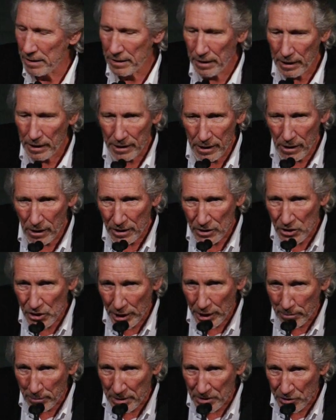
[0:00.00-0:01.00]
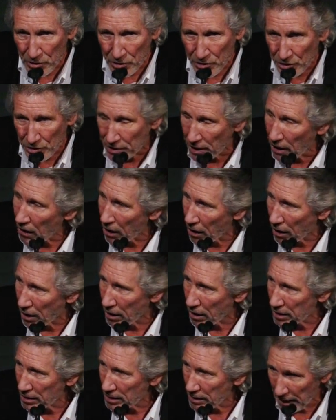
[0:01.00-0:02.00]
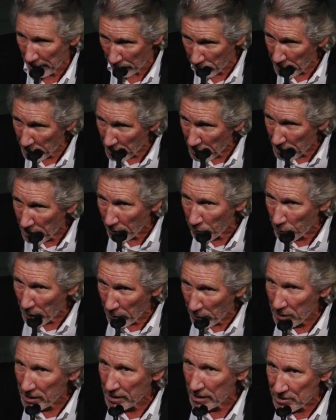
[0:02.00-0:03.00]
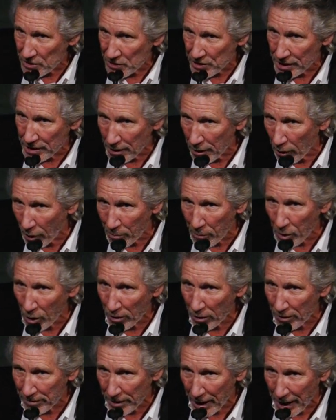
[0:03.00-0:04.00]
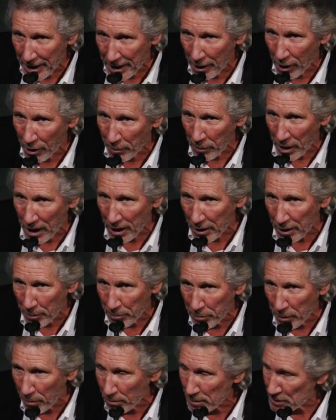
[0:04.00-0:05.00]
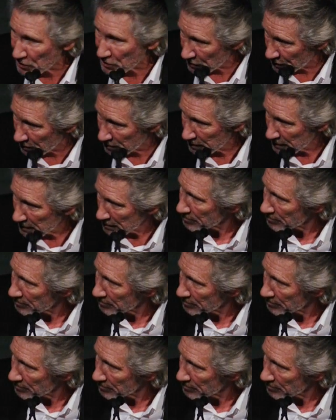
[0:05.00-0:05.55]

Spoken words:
That young Tim is a star. We were going to see a lot more of that young man, I promise you.